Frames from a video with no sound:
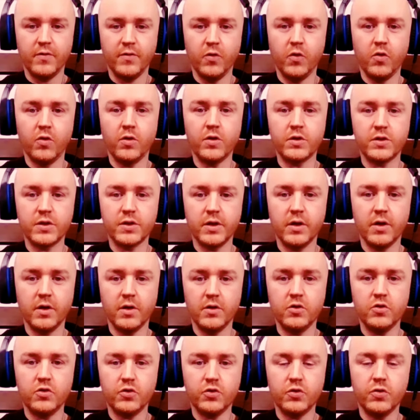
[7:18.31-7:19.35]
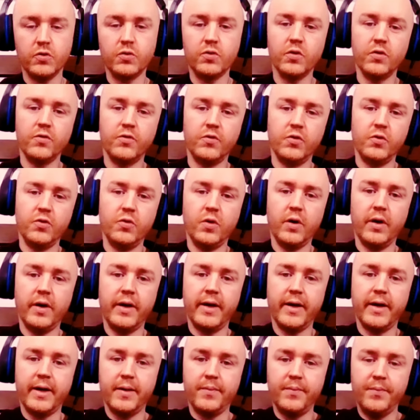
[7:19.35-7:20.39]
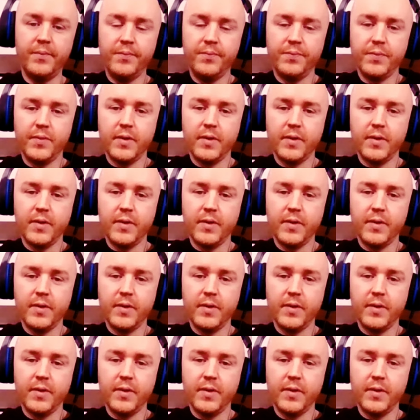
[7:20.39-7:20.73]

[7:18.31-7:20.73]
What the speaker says: focusing on the truth of who I am